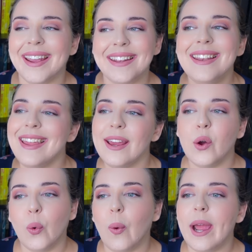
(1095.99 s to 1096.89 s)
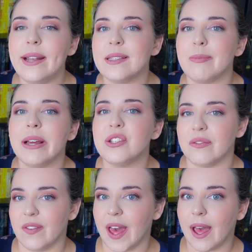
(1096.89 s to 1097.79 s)
I didn't get quite as much
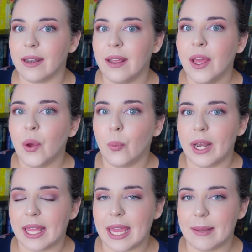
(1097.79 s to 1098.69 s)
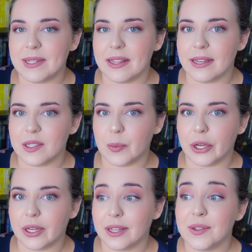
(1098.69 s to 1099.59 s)
of that when it came to this
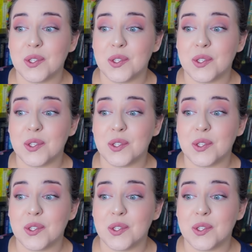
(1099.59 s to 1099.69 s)
book.